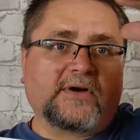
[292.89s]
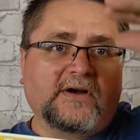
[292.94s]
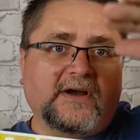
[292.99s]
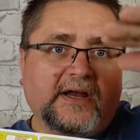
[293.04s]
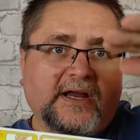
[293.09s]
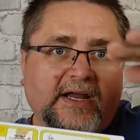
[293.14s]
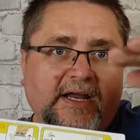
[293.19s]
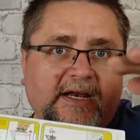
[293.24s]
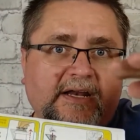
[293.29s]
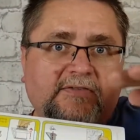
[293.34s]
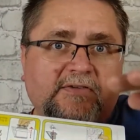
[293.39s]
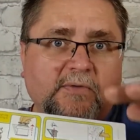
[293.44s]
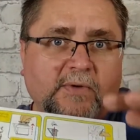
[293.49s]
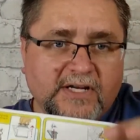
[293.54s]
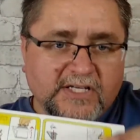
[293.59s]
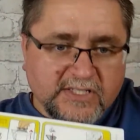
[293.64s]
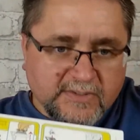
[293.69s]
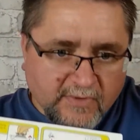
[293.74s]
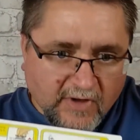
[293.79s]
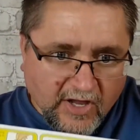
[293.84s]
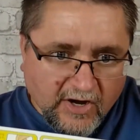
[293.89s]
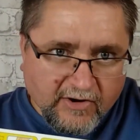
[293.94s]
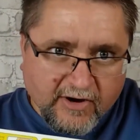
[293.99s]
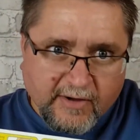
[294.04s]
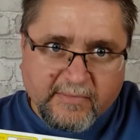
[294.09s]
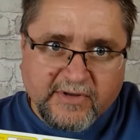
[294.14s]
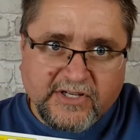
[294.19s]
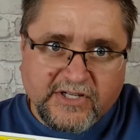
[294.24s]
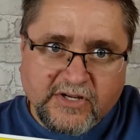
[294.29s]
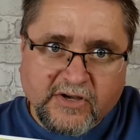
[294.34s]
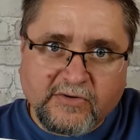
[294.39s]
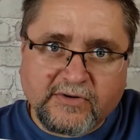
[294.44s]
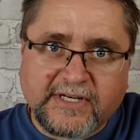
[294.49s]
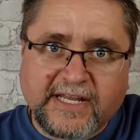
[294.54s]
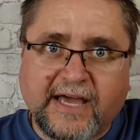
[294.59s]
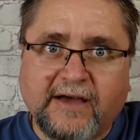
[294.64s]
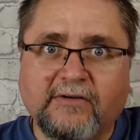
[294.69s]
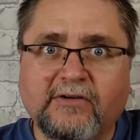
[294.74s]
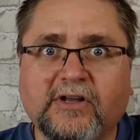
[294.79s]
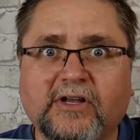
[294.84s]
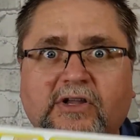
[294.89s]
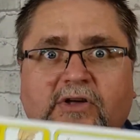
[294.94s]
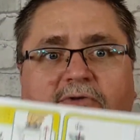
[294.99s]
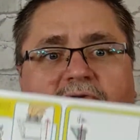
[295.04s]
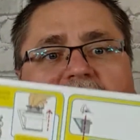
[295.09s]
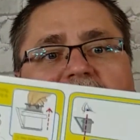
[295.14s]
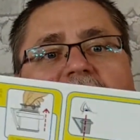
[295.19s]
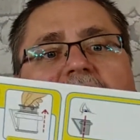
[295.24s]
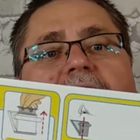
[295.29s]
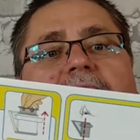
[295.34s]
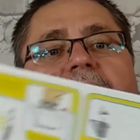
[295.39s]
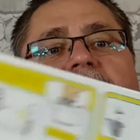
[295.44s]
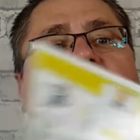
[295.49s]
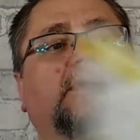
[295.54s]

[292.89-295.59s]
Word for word: And if you want a smaller image, go down closer.